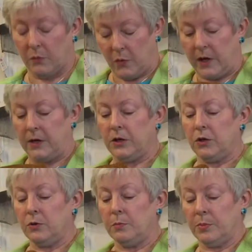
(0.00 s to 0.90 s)
when
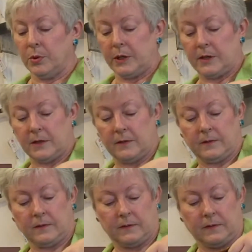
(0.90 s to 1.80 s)
you put
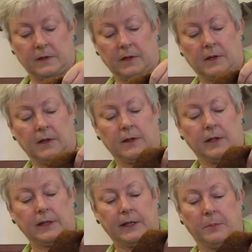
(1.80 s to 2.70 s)

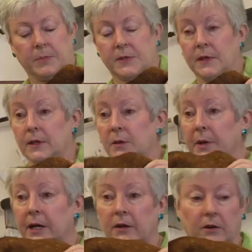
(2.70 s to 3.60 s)
the lips in the
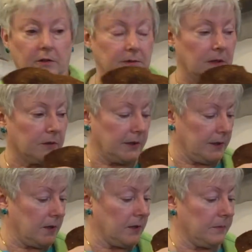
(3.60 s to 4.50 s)
buttonhole or
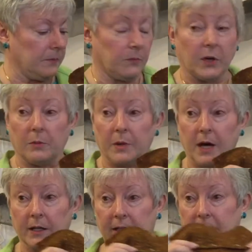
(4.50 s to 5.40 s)
in the welt
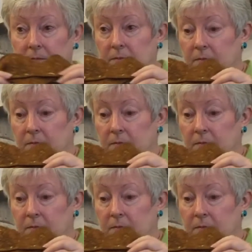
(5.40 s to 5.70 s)
pocket